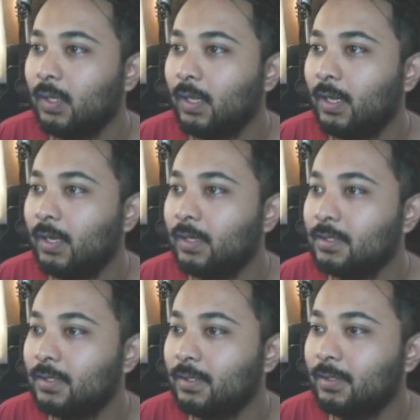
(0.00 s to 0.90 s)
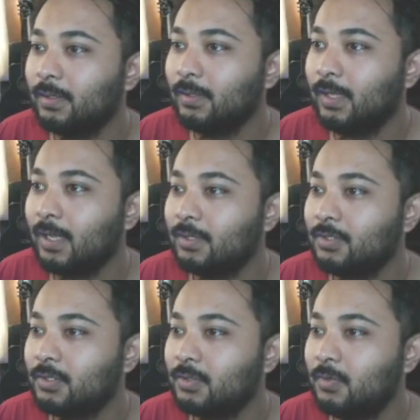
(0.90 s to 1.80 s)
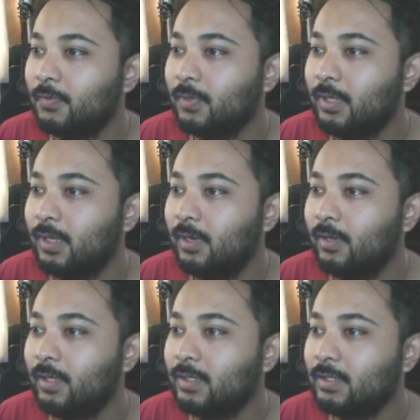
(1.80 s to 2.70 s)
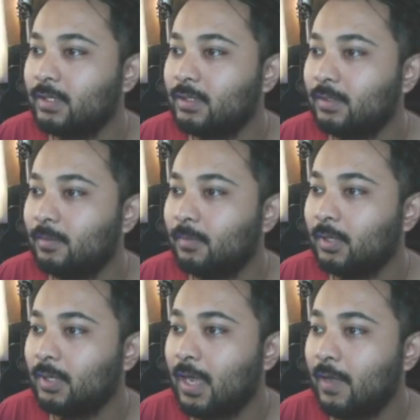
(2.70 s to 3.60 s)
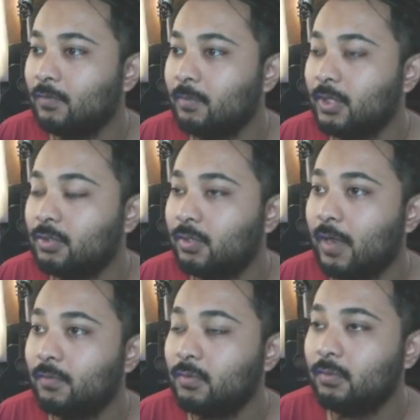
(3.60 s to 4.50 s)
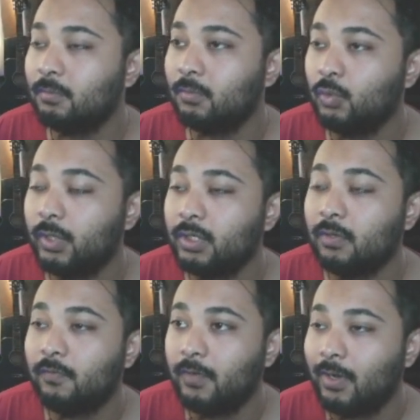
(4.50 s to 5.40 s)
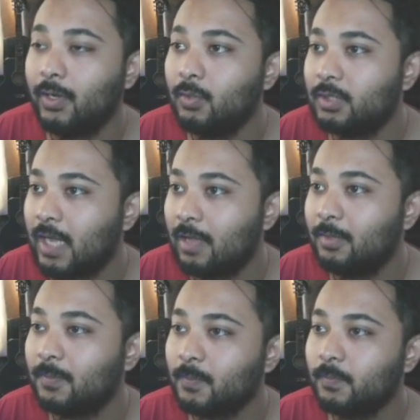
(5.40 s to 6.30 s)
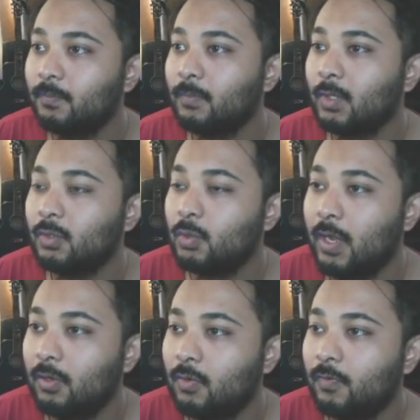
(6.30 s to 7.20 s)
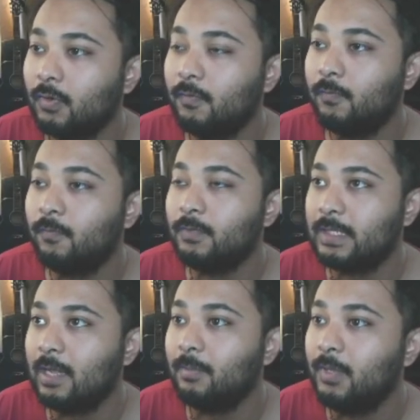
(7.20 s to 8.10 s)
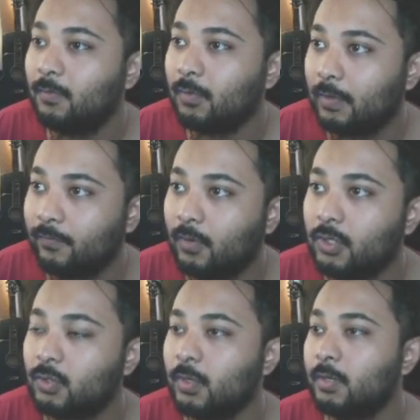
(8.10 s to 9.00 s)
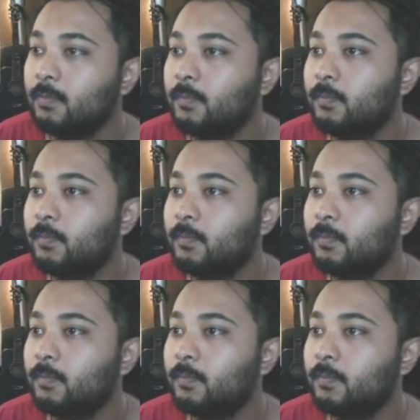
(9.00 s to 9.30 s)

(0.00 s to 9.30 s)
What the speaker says: And yeah, let's just go for the Aerial Aces. But I have to make sure I have to do it in a very good timing. So I go for the CMP for the first one.